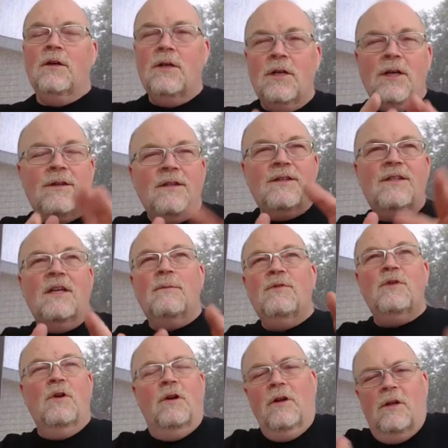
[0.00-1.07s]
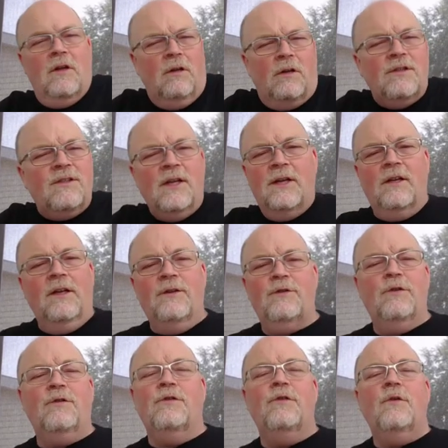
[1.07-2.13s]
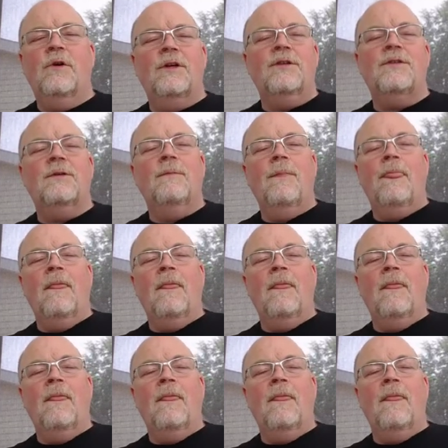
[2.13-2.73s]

You get the same sort of, it looks like electrical noise.